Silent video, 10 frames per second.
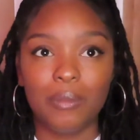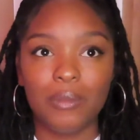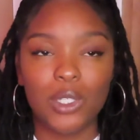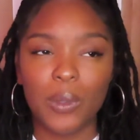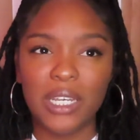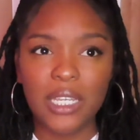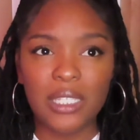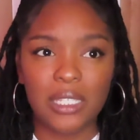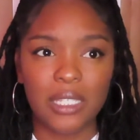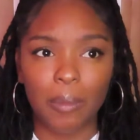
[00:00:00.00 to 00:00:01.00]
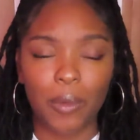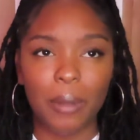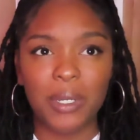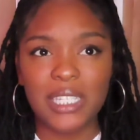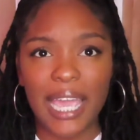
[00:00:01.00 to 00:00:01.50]
So it needs to
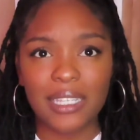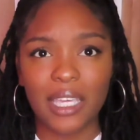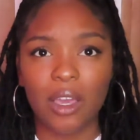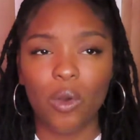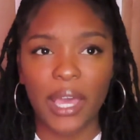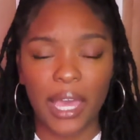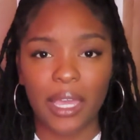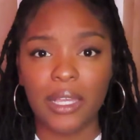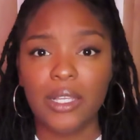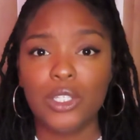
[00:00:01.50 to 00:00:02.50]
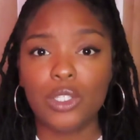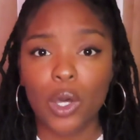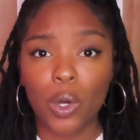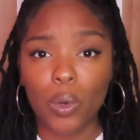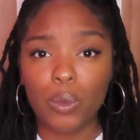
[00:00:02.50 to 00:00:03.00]
separate. But it's asking, okay,
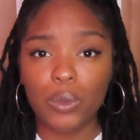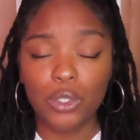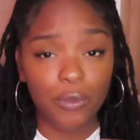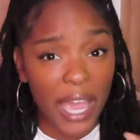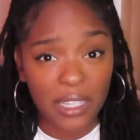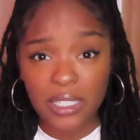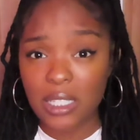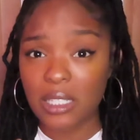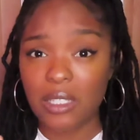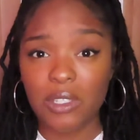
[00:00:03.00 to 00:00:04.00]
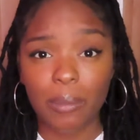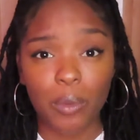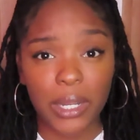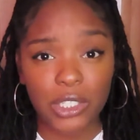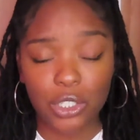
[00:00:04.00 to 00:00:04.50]
so you've had this sense of
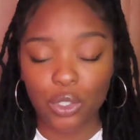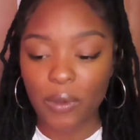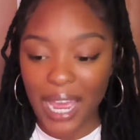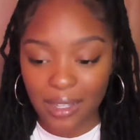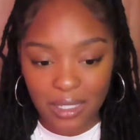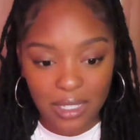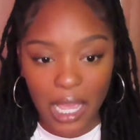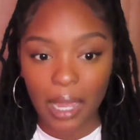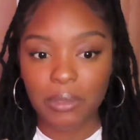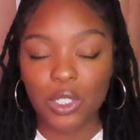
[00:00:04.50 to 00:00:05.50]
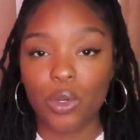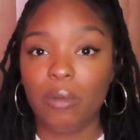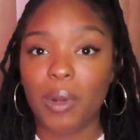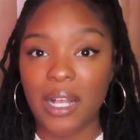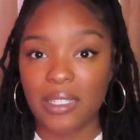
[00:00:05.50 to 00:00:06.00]
separation. You've had this time to sort
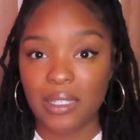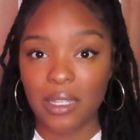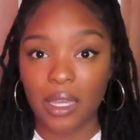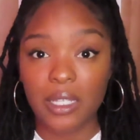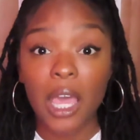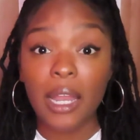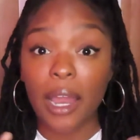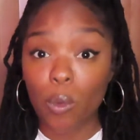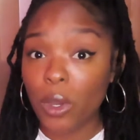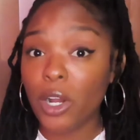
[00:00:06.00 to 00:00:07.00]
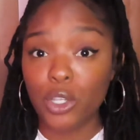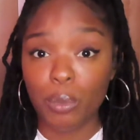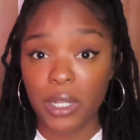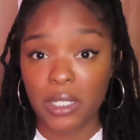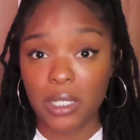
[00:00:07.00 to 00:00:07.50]
of process things. Now, what are you
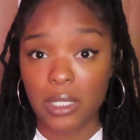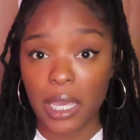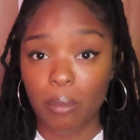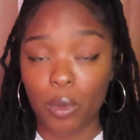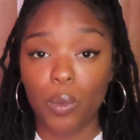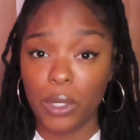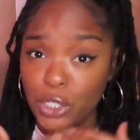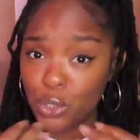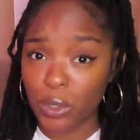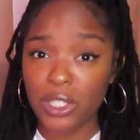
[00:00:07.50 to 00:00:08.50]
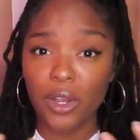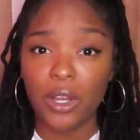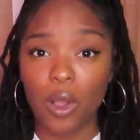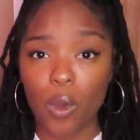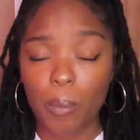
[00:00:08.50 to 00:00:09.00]
bringing to the table? When it's your turn
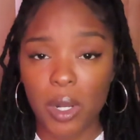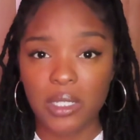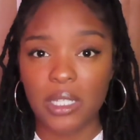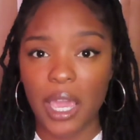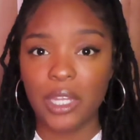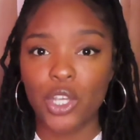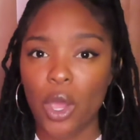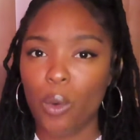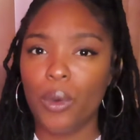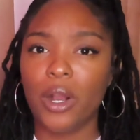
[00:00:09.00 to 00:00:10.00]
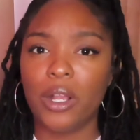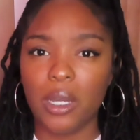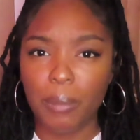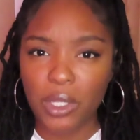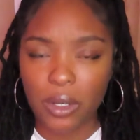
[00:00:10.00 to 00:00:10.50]
to go up on stage, what are going
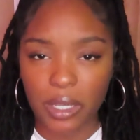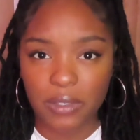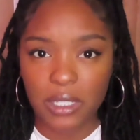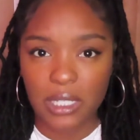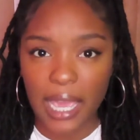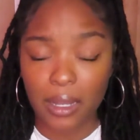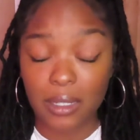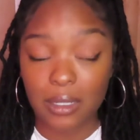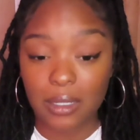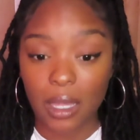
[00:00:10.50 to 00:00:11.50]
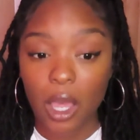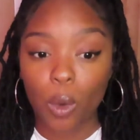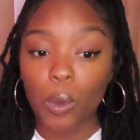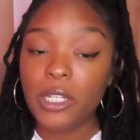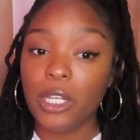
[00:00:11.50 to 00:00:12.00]
to be your gifts and talents?
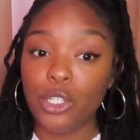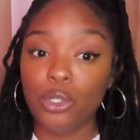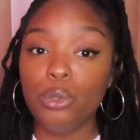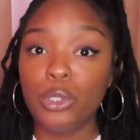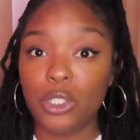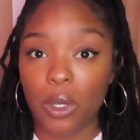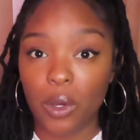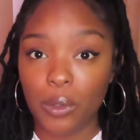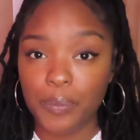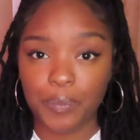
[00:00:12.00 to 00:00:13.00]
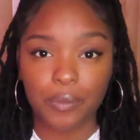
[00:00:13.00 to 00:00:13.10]
What can you show